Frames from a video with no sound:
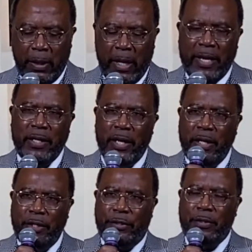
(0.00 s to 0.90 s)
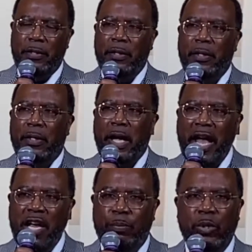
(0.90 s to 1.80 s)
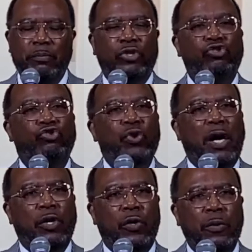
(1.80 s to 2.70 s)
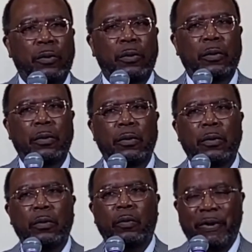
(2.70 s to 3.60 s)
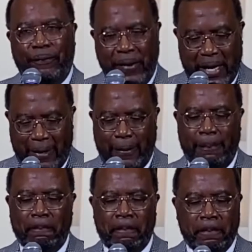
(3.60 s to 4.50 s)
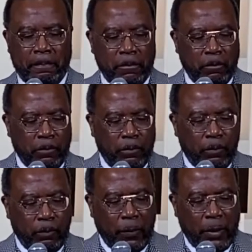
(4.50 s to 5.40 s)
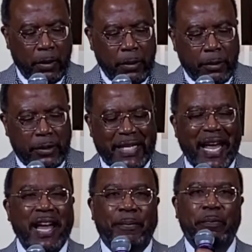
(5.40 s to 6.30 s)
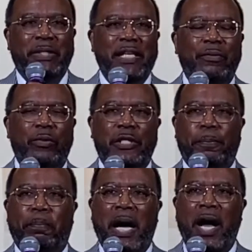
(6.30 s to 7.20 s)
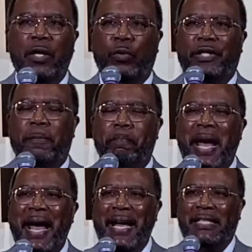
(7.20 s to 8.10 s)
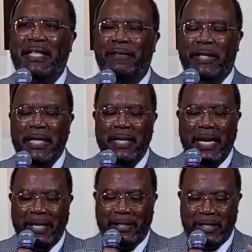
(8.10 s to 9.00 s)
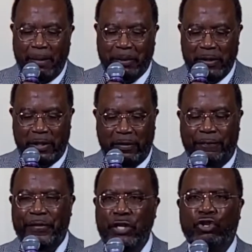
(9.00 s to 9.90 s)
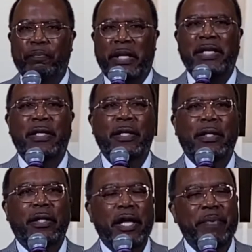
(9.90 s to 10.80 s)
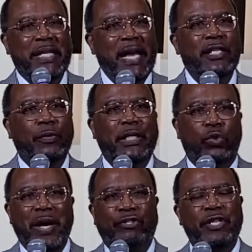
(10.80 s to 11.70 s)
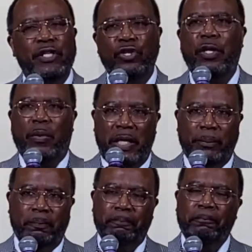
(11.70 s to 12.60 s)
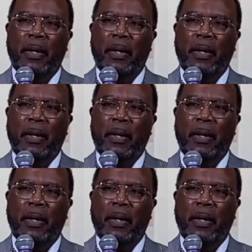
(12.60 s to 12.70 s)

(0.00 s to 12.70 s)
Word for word: And here's Abram's struggle with faith. See, Abram didn't respond with a passive acceptance of the vision, but he, he begins with the question, and you know what?